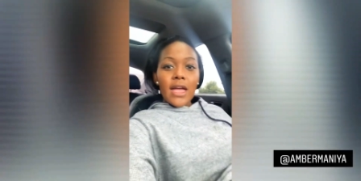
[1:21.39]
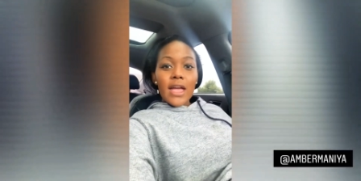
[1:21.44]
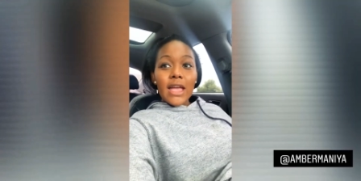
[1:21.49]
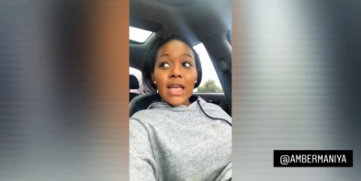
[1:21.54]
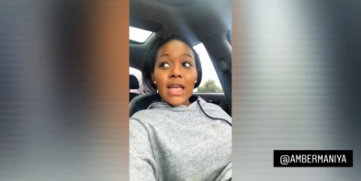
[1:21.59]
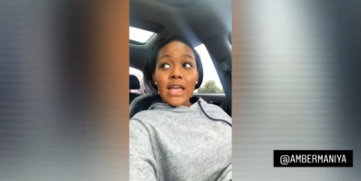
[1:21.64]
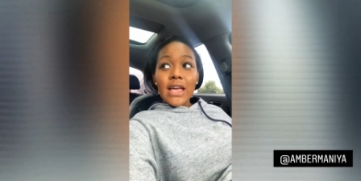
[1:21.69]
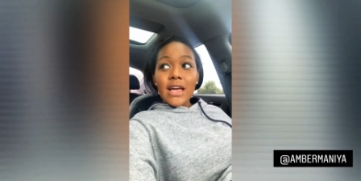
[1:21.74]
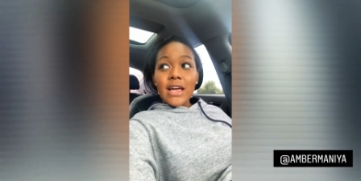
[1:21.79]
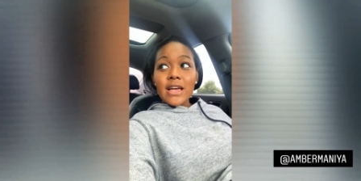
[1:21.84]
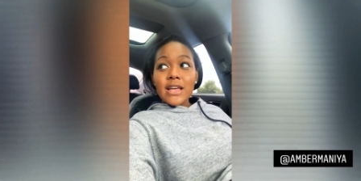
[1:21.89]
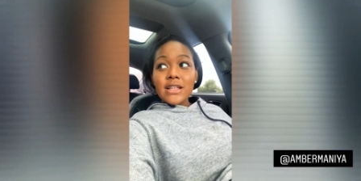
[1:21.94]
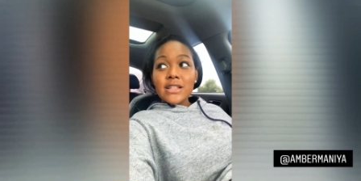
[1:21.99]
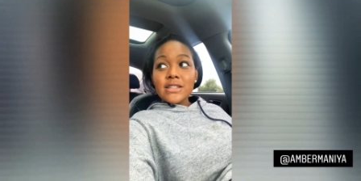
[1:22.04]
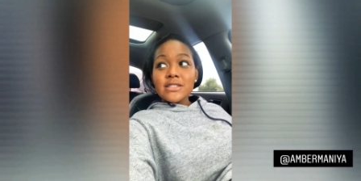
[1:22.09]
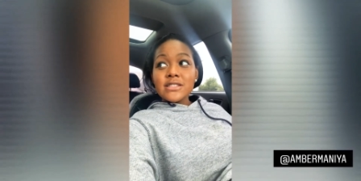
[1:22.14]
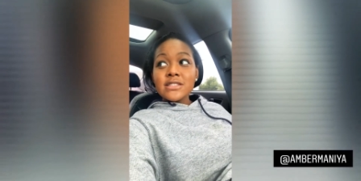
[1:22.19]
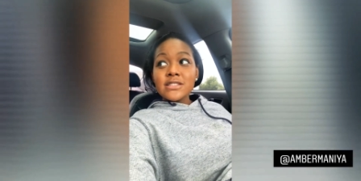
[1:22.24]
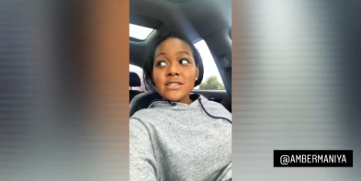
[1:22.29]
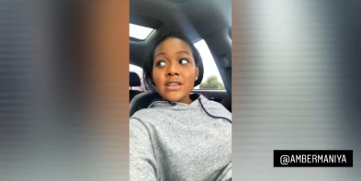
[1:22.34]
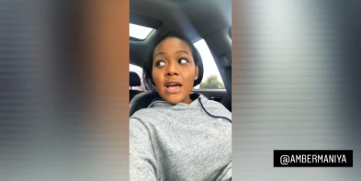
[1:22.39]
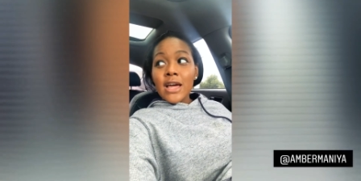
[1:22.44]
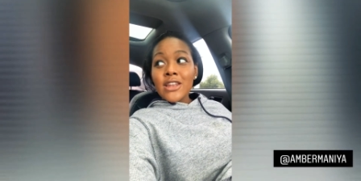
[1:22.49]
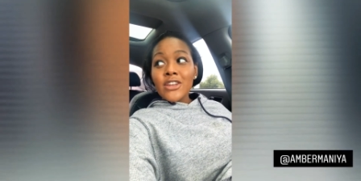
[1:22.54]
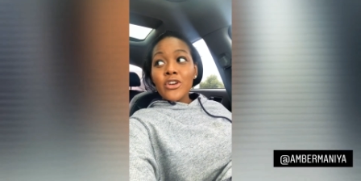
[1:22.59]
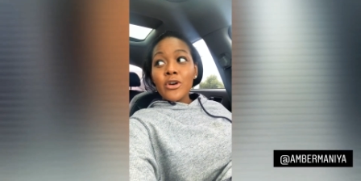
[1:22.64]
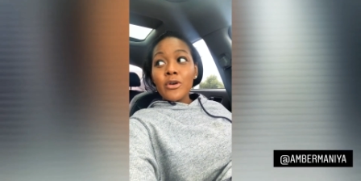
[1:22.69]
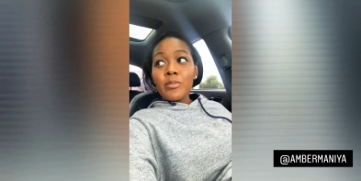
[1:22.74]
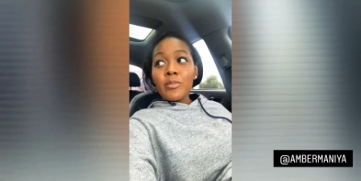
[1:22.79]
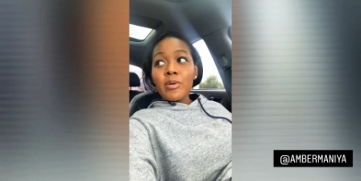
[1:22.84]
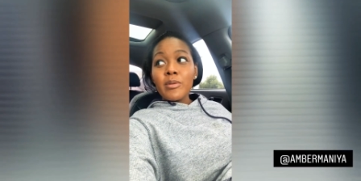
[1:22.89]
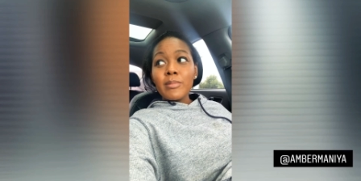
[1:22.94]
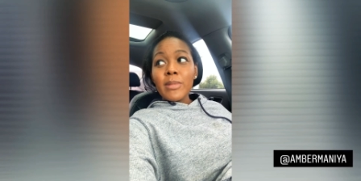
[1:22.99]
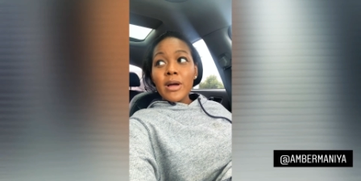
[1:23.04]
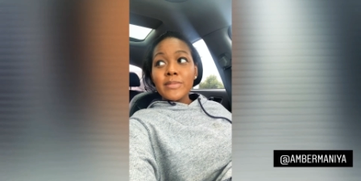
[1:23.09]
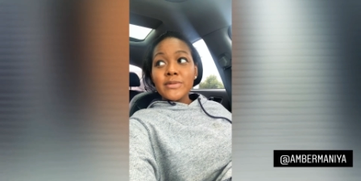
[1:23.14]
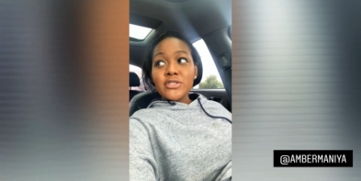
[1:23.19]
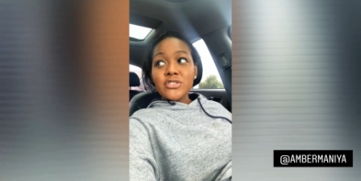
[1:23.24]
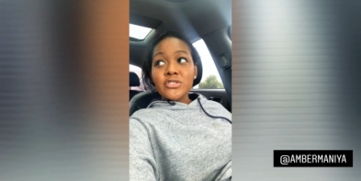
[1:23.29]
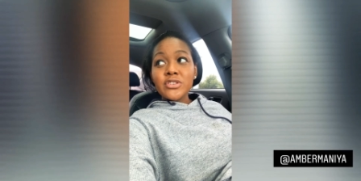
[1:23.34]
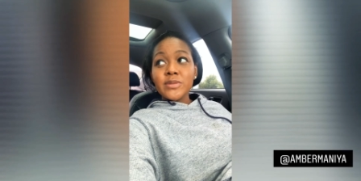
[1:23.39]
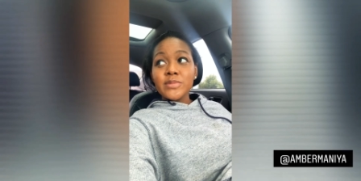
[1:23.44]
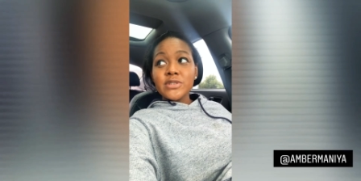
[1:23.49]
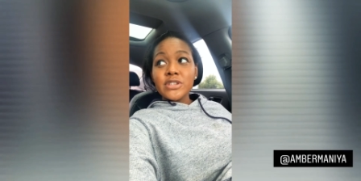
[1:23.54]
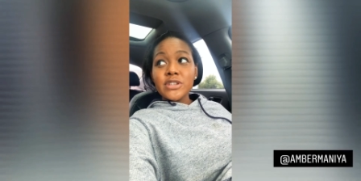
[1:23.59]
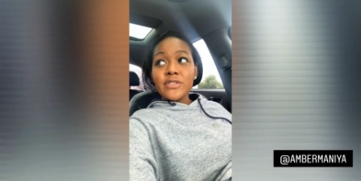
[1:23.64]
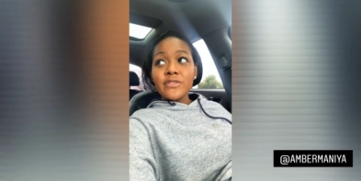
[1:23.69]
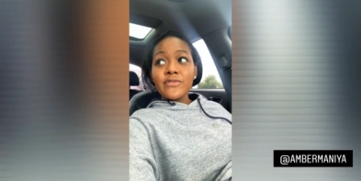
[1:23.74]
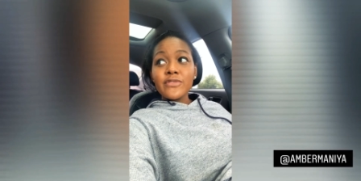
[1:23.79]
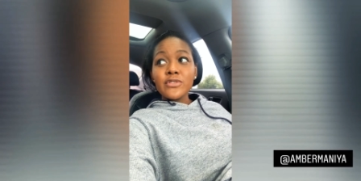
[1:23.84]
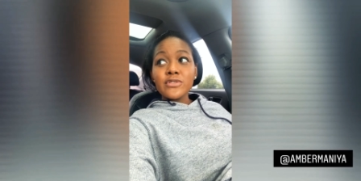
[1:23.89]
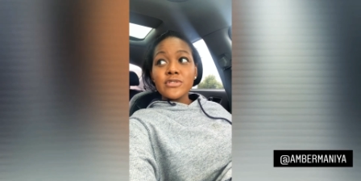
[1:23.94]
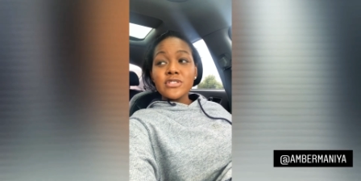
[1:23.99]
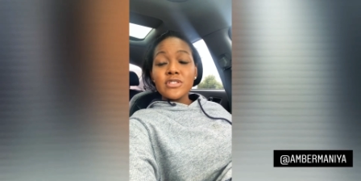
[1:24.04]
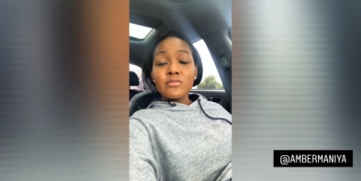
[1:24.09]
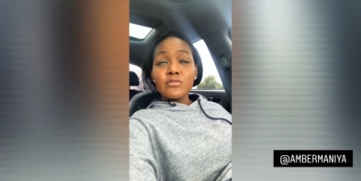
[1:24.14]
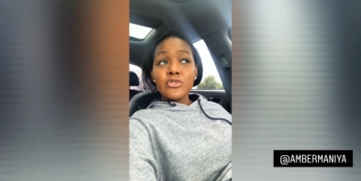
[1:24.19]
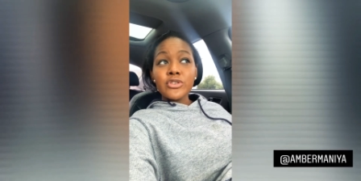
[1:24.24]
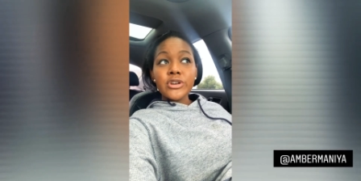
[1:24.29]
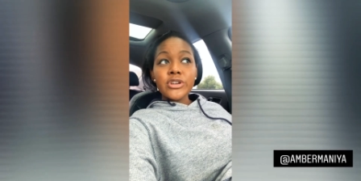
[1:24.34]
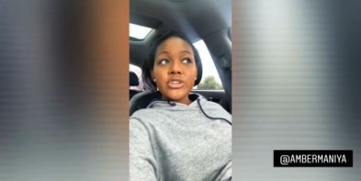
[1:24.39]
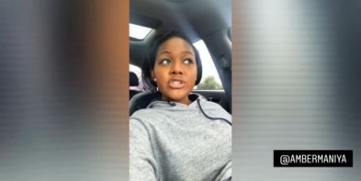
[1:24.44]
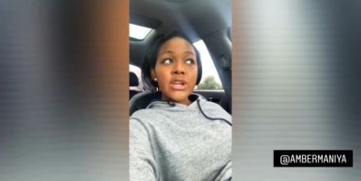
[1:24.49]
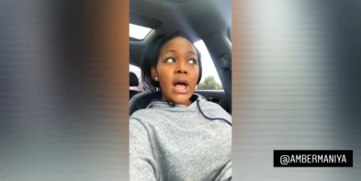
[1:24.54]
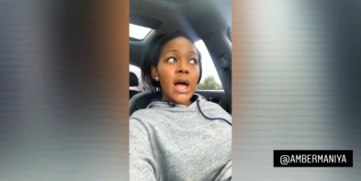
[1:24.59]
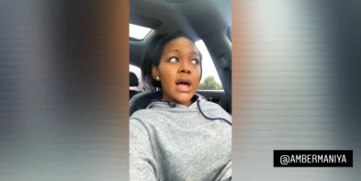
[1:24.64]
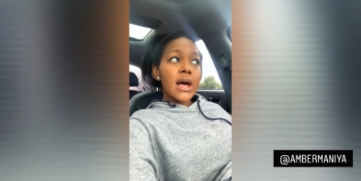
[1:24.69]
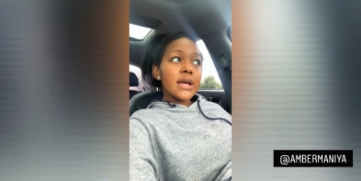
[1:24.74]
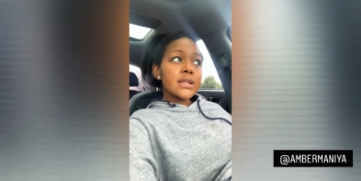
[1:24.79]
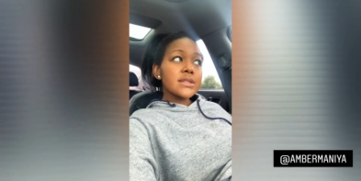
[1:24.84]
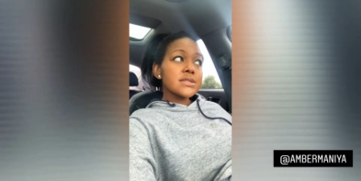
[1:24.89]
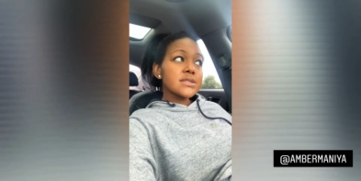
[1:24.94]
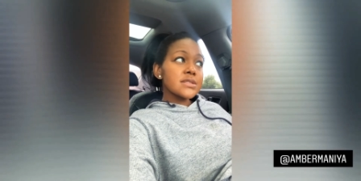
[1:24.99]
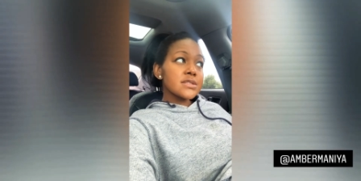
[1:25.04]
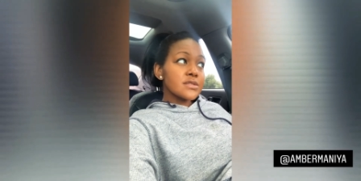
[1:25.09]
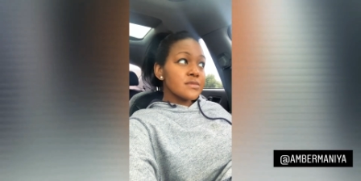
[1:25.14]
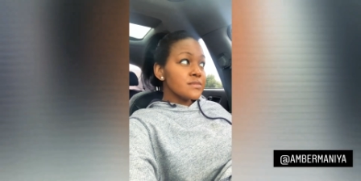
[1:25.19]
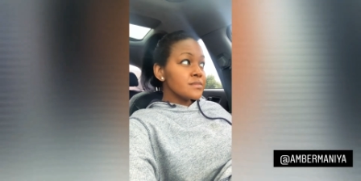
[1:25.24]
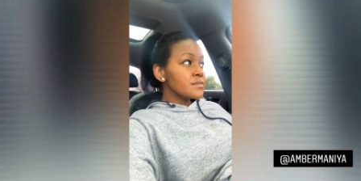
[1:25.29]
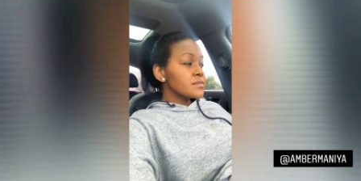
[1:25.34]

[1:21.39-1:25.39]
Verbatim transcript: And gotta go put my prescription in for some more shots.